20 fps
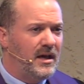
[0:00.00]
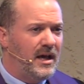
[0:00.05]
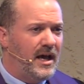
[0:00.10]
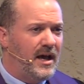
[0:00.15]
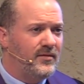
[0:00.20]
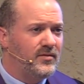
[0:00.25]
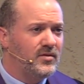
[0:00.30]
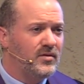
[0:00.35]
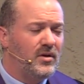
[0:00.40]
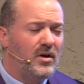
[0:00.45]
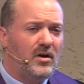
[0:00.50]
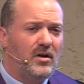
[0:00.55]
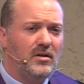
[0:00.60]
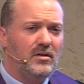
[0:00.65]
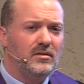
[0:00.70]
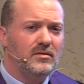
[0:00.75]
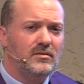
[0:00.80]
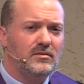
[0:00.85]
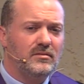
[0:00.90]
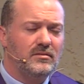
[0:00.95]
After
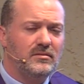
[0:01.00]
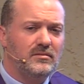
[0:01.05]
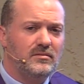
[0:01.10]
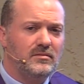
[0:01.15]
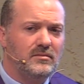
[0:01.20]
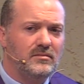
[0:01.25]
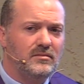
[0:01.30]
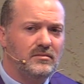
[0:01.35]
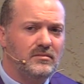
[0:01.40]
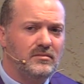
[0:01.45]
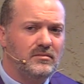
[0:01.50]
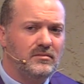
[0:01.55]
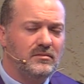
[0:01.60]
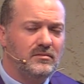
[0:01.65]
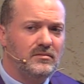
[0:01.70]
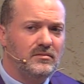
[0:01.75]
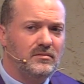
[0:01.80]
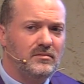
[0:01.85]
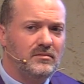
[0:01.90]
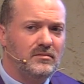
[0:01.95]
all,
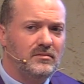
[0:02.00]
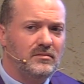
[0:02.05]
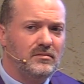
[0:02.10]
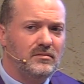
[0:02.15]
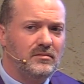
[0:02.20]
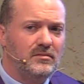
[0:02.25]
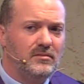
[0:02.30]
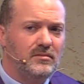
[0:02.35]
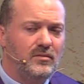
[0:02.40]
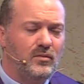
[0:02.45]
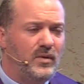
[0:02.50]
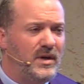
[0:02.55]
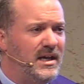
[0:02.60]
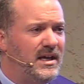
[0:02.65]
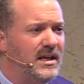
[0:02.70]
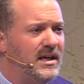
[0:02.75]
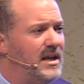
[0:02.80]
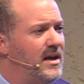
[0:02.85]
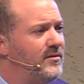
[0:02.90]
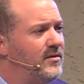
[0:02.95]

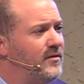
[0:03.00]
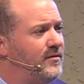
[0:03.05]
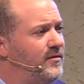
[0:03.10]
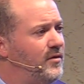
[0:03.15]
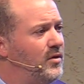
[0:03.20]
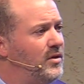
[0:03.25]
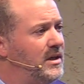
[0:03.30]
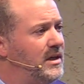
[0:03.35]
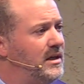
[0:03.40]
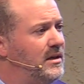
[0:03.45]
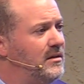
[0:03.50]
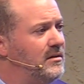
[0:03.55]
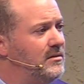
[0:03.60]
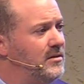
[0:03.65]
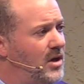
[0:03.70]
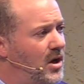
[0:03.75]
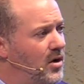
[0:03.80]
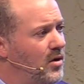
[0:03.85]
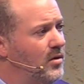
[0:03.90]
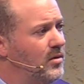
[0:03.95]
we can never fully
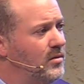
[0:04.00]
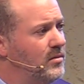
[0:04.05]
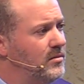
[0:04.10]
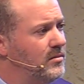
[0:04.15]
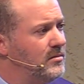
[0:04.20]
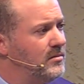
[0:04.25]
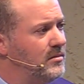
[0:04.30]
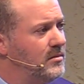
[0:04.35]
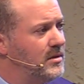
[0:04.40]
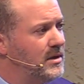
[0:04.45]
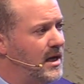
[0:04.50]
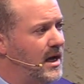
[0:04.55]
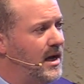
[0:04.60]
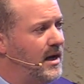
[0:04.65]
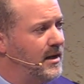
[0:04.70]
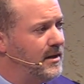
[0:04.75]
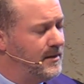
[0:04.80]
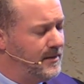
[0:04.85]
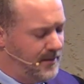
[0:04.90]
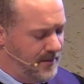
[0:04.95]
know
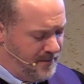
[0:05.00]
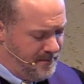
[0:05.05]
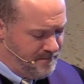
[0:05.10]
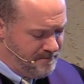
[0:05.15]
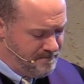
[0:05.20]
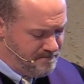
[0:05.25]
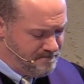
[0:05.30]
God,